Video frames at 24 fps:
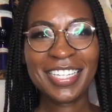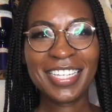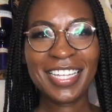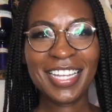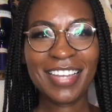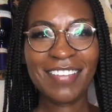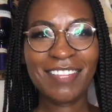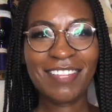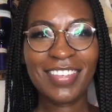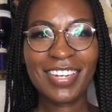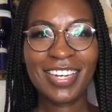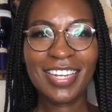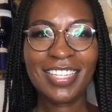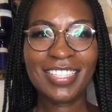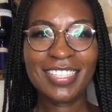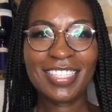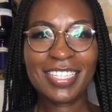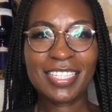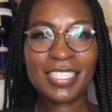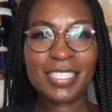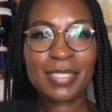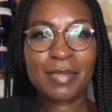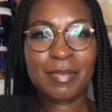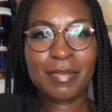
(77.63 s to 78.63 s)
I feel like
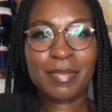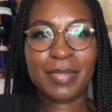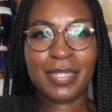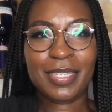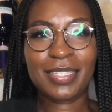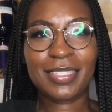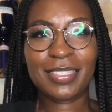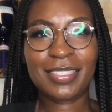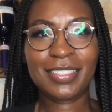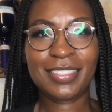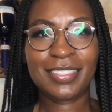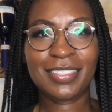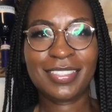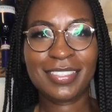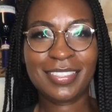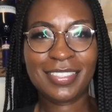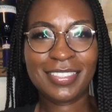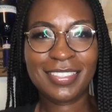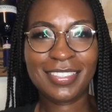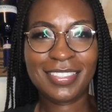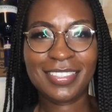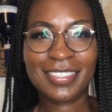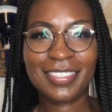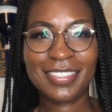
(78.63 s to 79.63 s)
that's better.
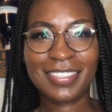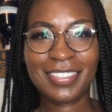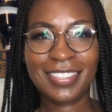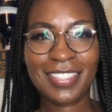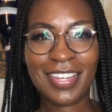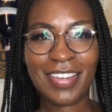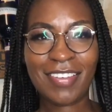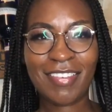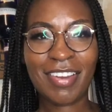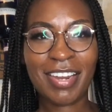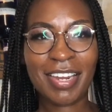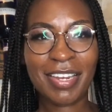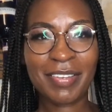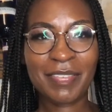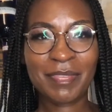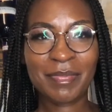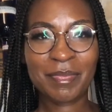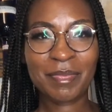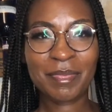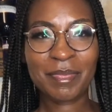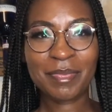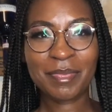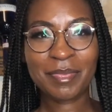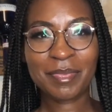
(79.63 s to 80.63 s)
All right.
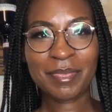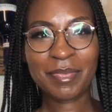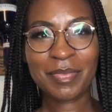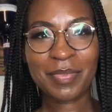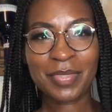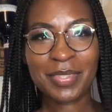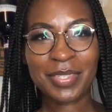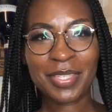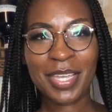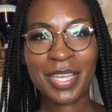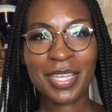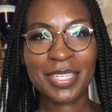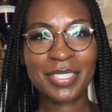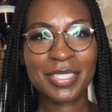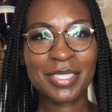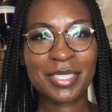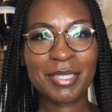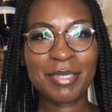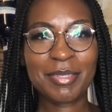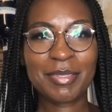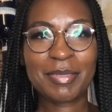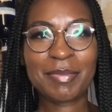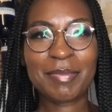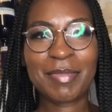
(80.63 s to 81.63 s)

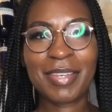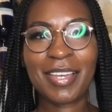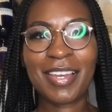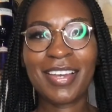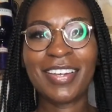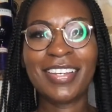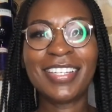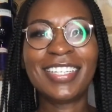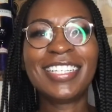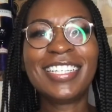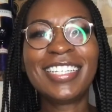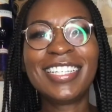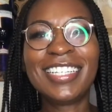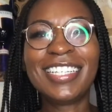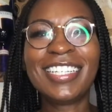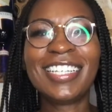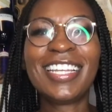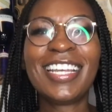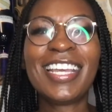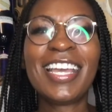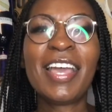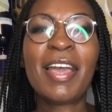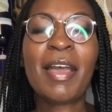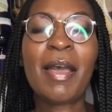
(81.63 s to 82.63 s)
Excuse me,
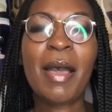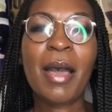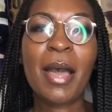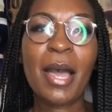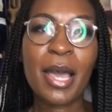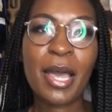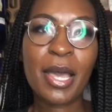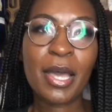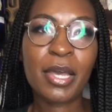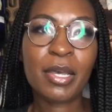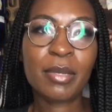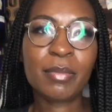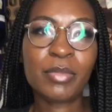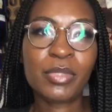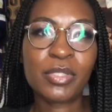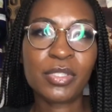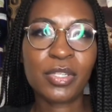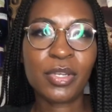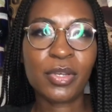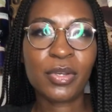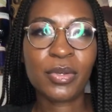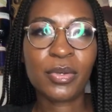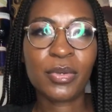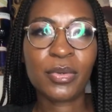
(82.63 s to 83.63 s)
y'all.
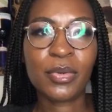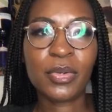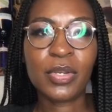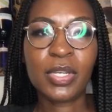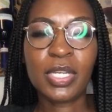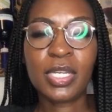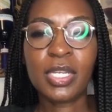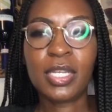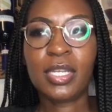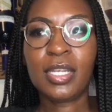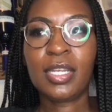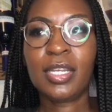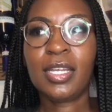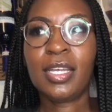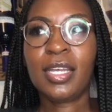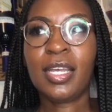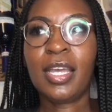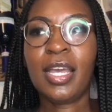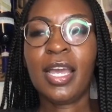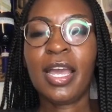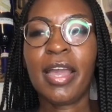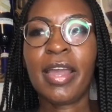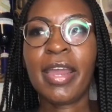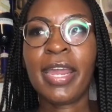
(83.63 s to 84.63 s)
So.
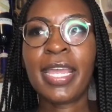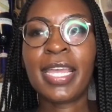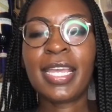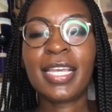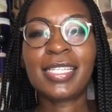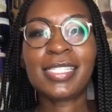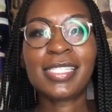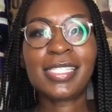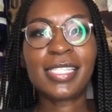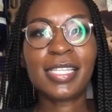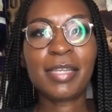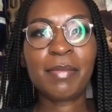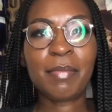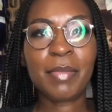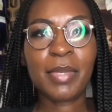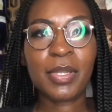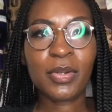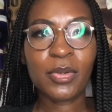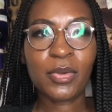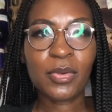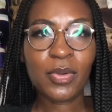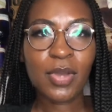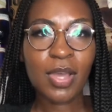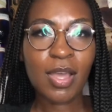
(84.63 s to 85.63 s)
All right, it's the
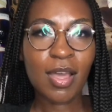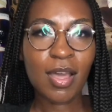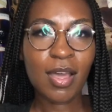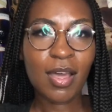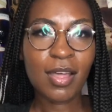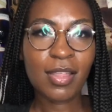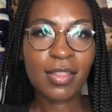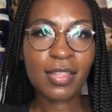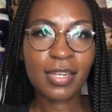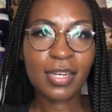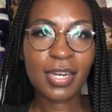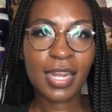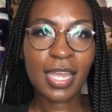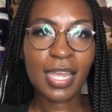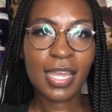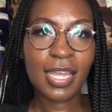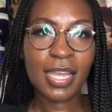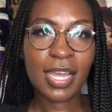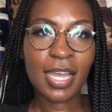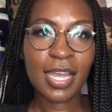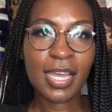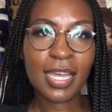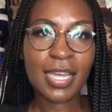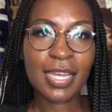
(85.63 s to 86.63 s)
middle of the night,
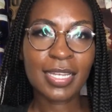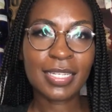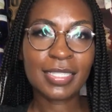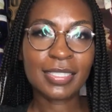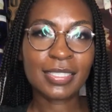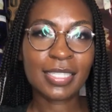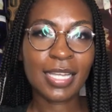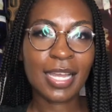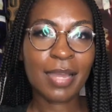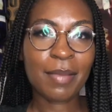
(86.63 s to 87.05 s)
guys.